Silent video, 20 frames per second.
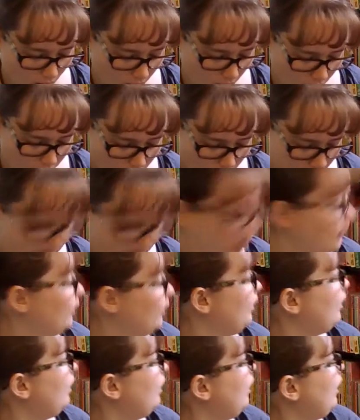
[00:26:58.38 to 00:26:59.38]
all right,
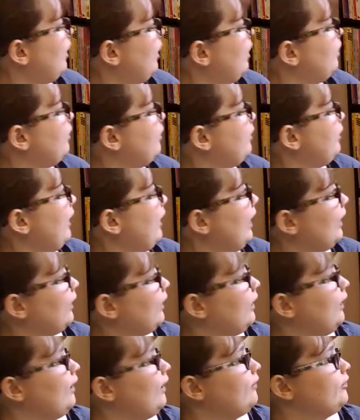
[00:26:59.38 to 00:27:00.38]
that
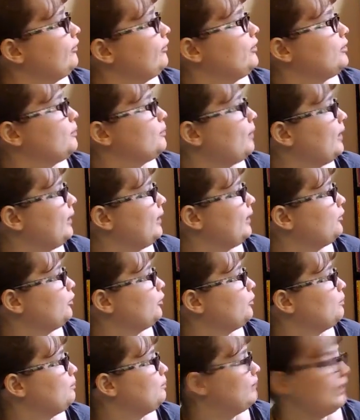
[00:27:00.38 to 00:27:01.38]
covers my
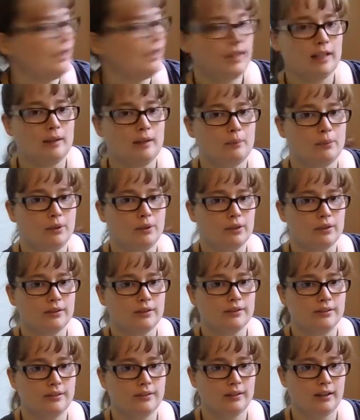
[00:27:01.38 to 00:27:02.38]
intermediate
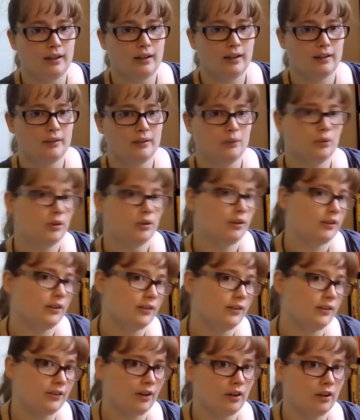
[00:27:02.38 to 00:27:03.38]
books, and then we're
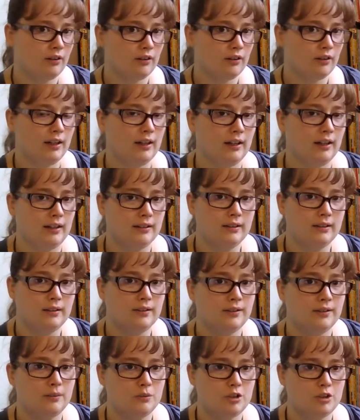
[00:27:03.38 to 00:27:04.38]
start getting into
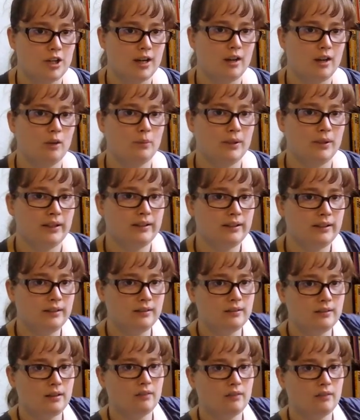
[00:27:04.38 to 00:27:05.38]
some JLPT
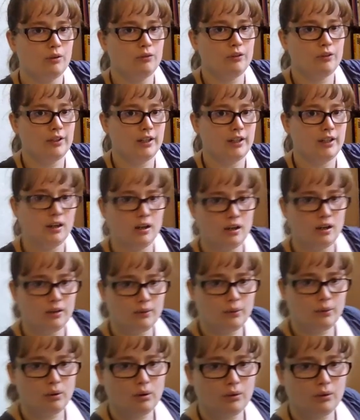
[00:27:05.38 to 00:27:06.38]
stuff over here, and
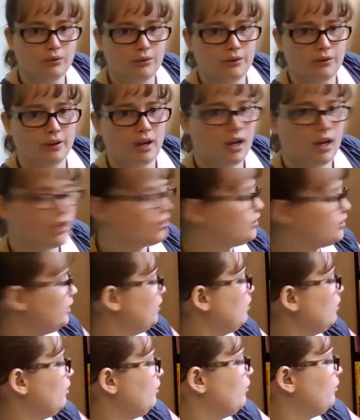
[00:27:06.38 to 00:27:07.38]
then we'll go through the kanji
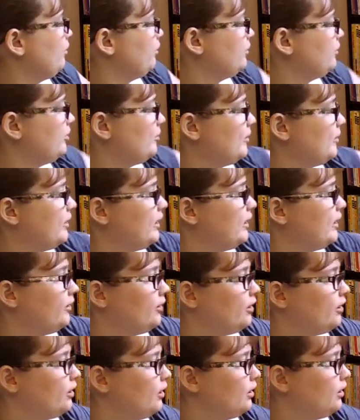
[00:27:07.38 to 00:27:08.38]
and go through some of the
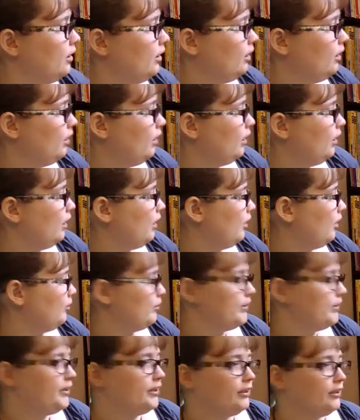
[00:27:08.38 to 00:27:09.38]
other
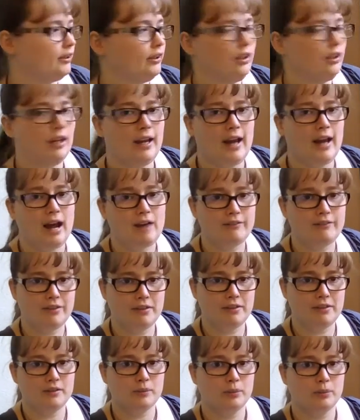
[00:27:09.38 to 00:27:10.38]
material I have
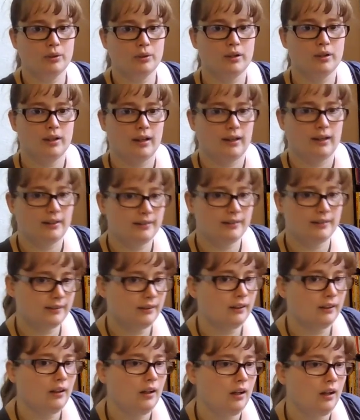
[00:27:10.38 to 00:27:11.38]
in this bookcase.
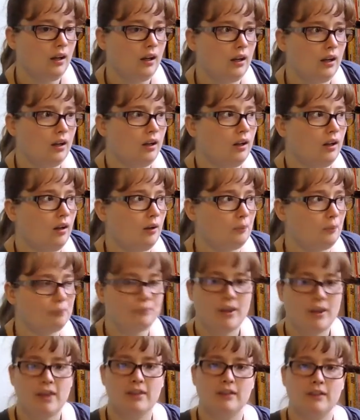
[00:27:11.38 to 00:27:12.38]

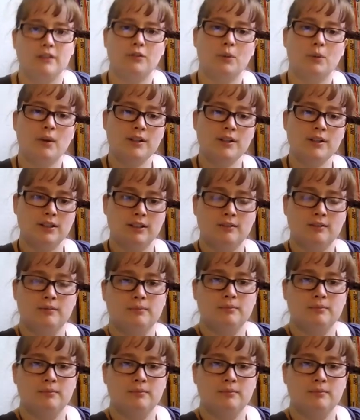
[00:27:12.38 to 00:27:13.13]
Thanks for watching.